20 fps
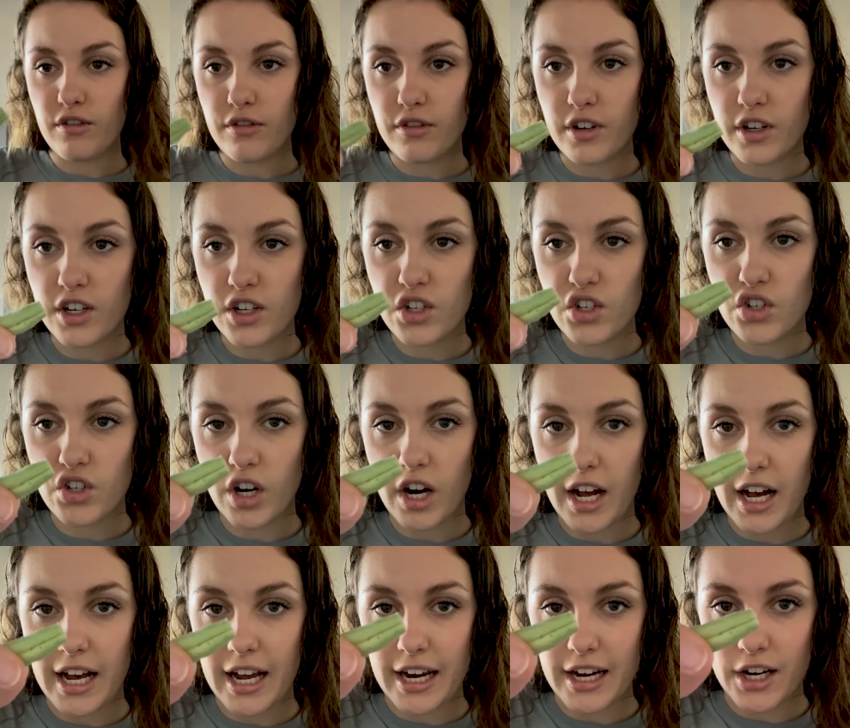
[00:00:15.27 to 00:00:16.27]

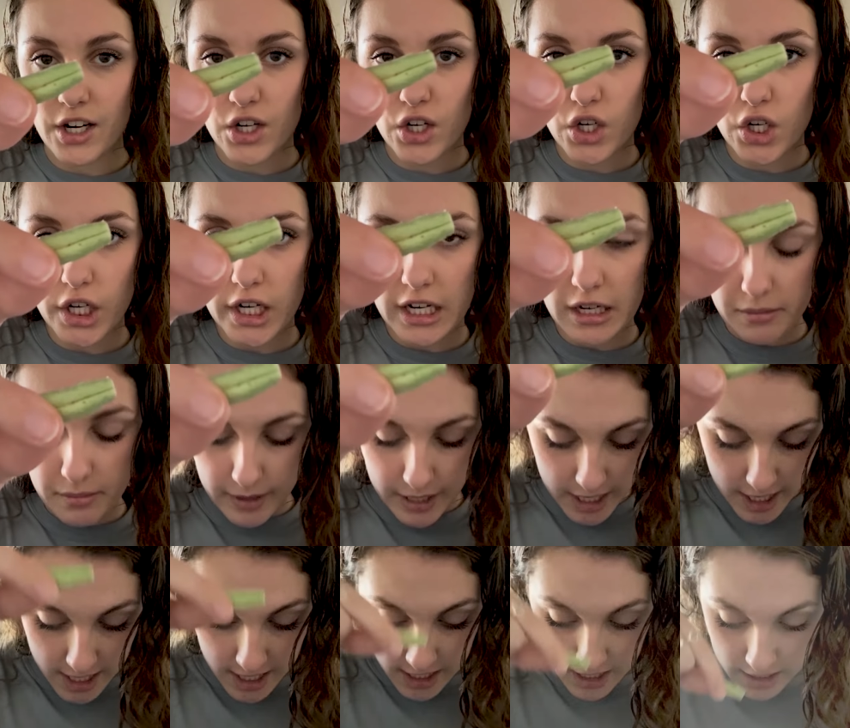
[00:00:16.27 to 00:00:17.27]
Freeze-dried green
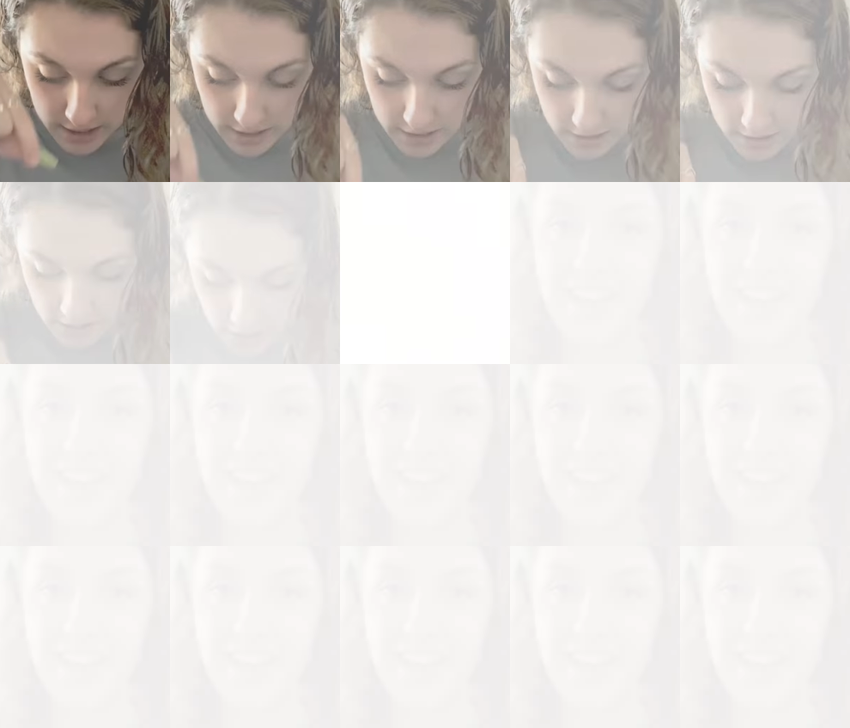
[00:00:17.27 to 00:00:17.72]
beans.